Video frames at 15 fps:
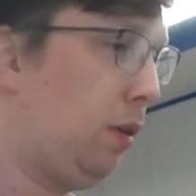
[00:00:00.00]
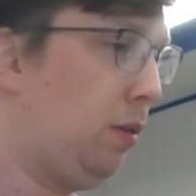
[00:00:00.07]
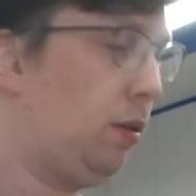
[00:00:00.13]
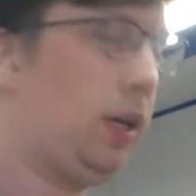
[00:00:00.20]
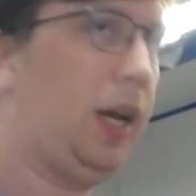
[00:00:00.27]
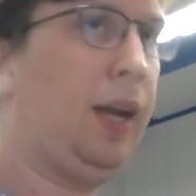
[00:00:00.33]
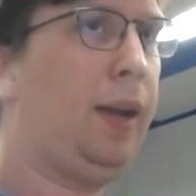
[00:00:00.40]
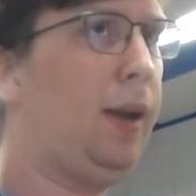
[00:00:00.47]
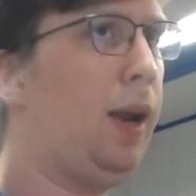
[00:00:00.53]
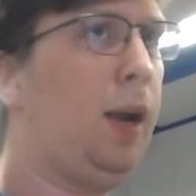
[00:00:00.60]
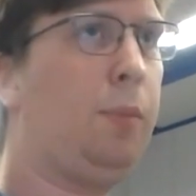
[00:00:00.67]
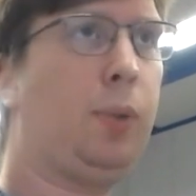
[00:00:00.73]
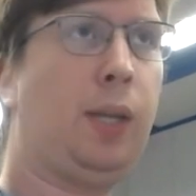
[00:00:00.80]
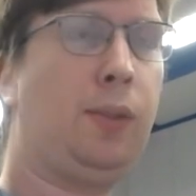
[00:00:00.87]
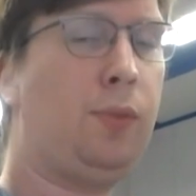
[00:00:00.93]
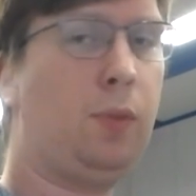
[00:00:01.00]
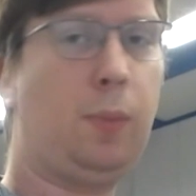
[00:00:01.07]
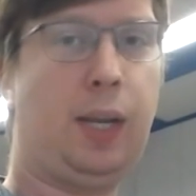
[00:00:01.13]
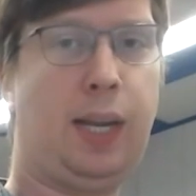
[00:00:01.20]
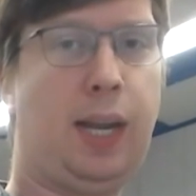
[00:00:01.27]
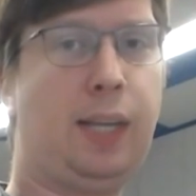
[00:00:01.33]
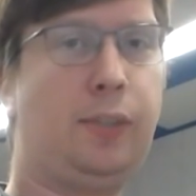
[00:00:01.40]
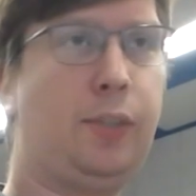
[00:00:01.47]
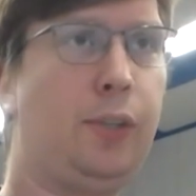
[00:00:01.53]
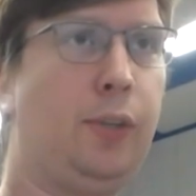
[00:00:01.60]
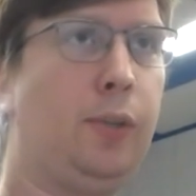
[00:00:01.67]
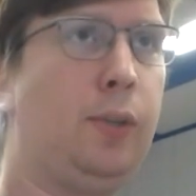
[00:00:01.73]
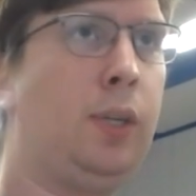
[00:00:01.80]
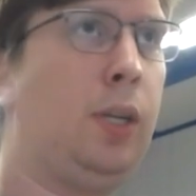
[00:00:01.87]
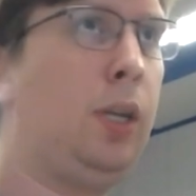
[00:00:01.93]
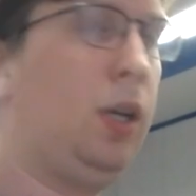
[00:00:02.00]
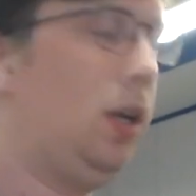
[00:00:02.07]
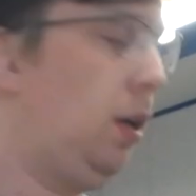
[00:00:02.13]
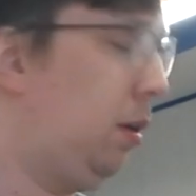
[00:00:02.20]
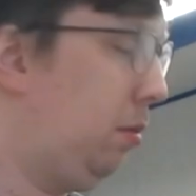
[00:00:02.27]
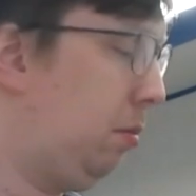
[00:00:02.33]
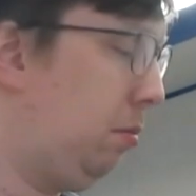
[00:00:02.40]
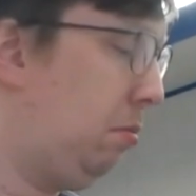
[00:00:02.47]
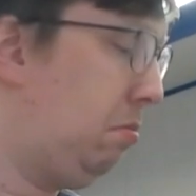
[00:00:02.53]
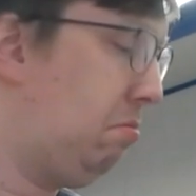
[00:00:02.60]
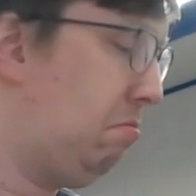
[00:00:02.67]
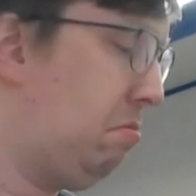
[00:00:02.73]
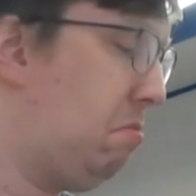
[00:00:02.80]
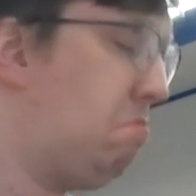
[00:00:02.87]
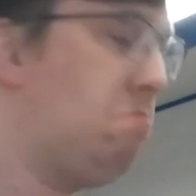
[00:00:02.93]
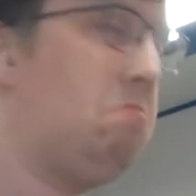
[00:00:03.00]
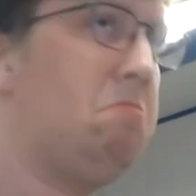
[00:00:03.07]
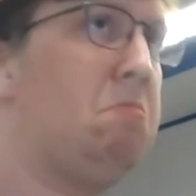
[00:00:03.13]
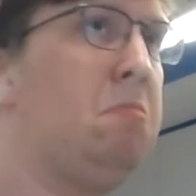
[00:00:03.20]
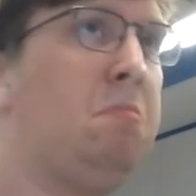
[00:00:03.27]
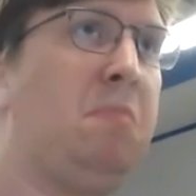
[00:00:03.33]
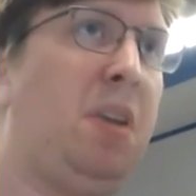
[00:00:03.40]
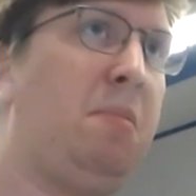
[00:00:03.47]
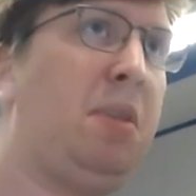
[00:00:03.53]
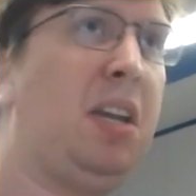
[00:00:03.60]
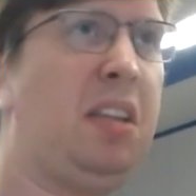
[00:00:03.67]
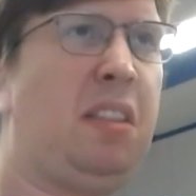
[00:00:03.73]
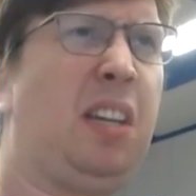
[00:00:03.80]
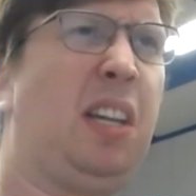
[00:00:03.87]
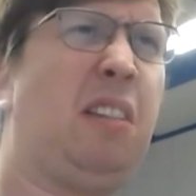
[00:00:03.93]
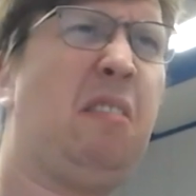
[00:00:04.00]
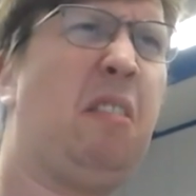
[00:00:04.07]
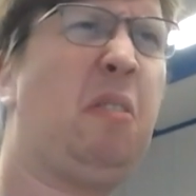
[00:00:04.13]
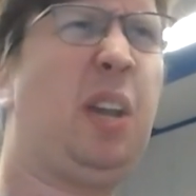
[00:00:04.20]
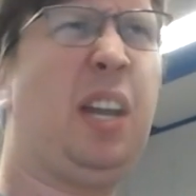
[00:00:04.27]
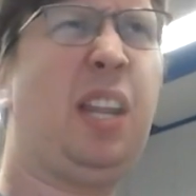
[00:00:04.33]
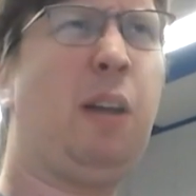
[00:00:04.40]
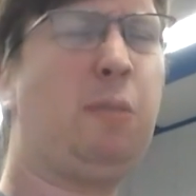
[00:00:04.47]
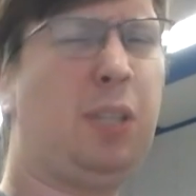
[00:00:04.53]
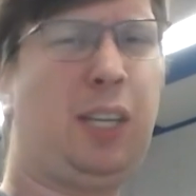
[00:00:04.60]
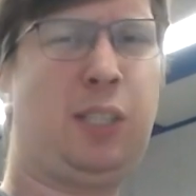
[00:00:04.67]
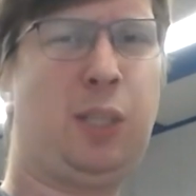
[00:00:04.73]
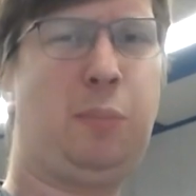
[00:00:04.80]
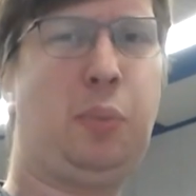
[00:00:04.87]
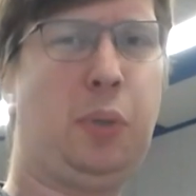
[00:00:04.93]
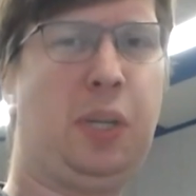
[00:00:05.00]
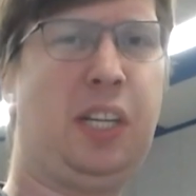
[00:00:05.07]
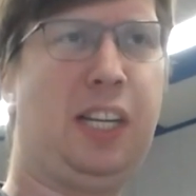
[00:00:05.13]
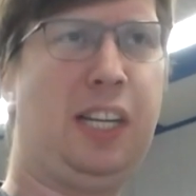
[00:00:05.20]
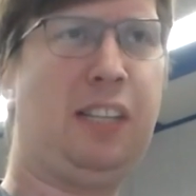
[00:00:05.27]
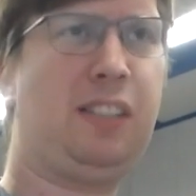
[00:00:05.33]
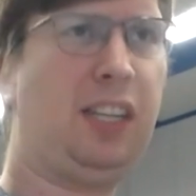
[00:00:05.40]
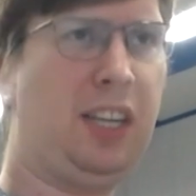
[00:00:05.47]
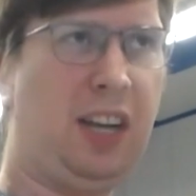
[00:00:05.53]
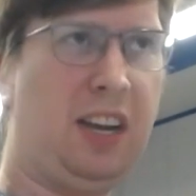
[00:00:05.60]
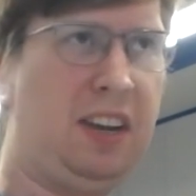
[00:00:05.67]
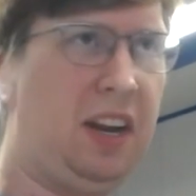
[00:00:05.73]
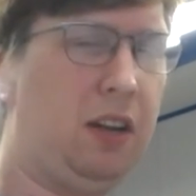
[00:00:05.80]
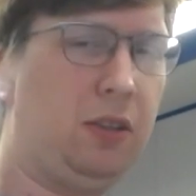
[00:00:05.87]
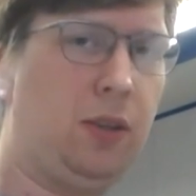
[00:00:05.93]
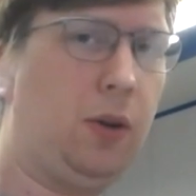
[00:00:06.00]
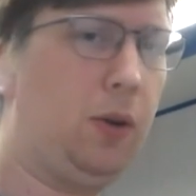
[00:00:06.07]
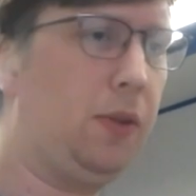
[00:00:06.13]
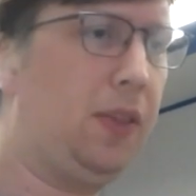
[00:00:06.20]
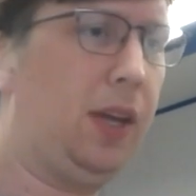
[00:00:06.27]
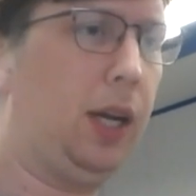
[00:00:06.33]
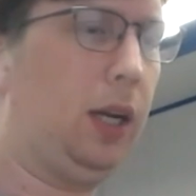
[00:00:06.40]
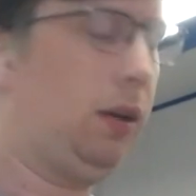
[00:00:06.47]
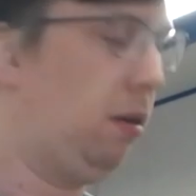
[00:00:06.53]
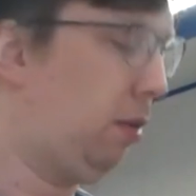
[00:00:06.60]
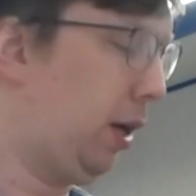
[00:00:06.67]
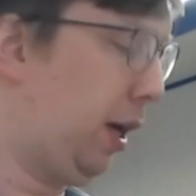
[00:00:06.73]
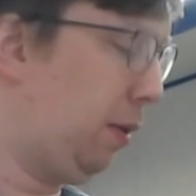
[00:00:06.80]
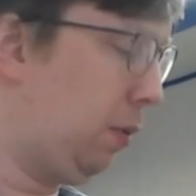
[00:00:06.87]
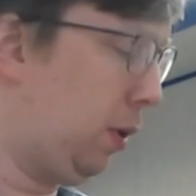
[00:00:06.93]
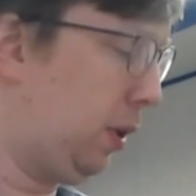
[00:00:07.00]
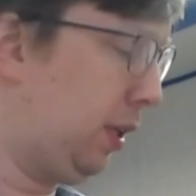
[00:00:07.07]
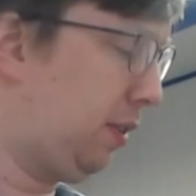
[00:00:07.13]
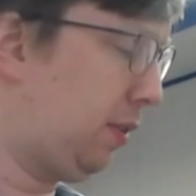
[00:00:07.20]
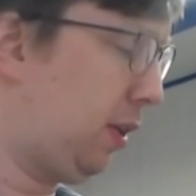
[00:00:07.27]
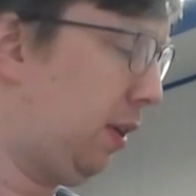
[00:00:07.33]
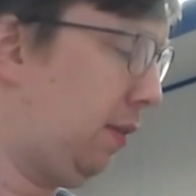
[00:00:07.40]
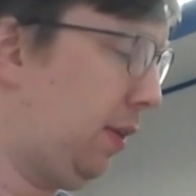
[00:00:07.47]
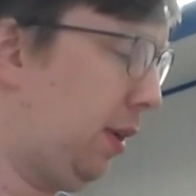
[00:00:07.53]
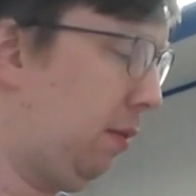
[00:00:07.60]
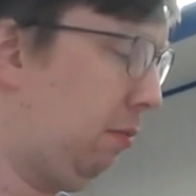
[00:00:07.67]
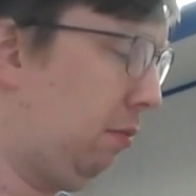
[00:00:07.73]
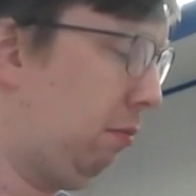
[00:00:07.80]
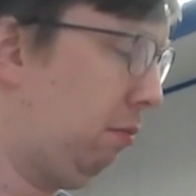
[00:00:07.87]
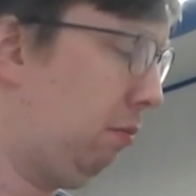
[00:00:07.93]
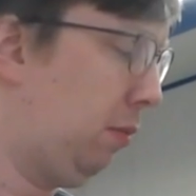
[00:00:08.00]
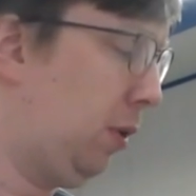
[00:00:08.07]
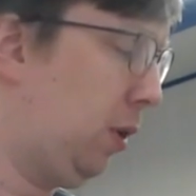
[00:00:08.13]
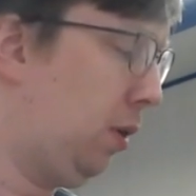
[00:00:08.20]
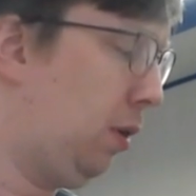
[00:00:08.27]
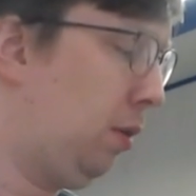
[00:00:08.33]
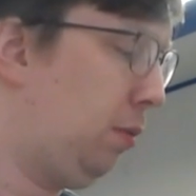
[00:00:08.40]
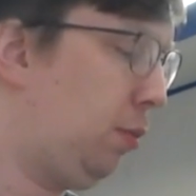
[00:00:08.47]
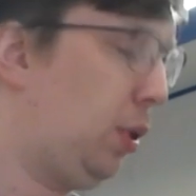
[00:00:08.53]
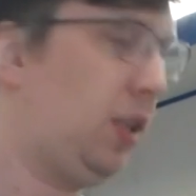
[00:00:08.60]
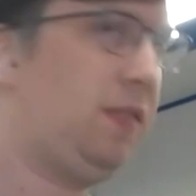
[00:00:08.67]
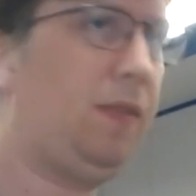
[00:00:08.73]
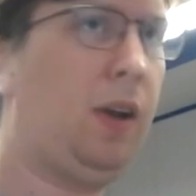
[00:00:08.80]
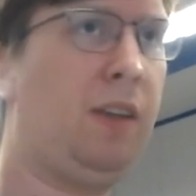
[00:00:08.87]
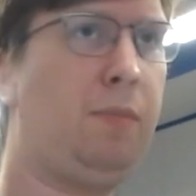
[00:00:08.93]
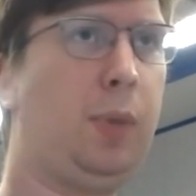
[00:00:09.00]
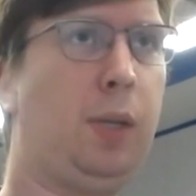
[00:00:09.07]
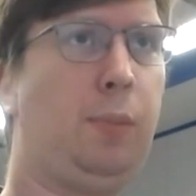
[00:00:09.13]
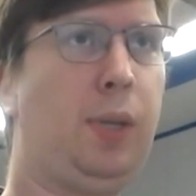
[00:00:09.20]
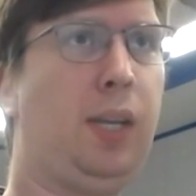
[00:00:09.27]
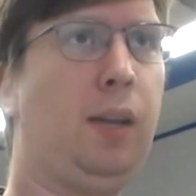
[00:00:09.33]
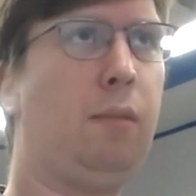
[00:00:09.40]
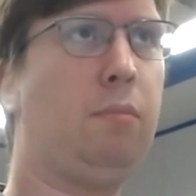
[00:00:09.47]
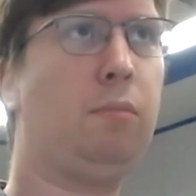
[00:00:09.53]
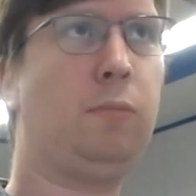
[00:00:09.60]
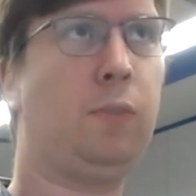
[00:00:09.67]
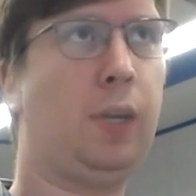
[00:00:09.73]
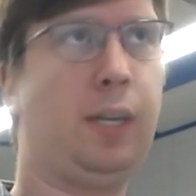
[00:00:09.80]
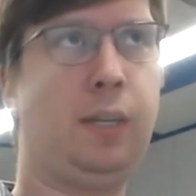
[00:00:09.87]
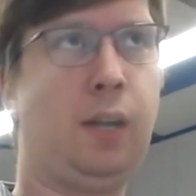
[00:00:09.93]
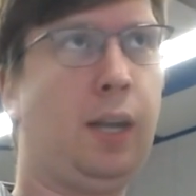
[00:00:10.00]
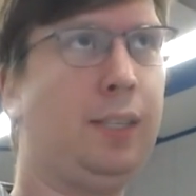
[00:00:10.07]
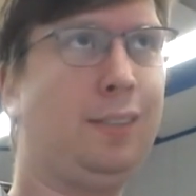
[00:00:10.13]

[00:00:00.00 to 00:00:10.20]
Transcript: Okay, and I play through my etude. Maybe I think, okay, that was actually pretty easy and I nailed the whole thing. Okay, well, let's give it plus 5 BPM, right?